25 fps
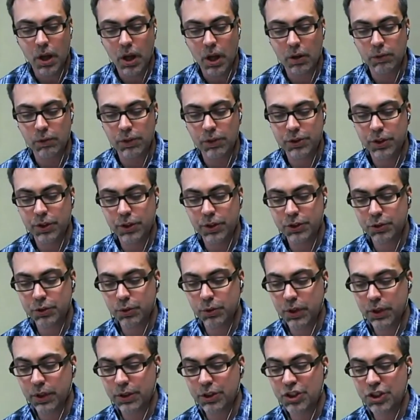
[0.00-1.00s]
results
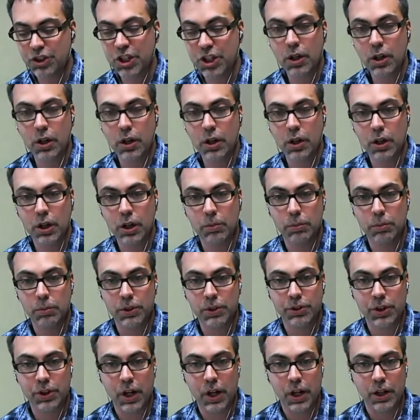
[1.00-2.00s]
with Qigong
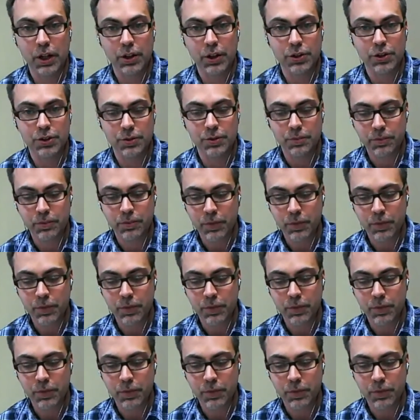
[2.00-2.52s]
massage.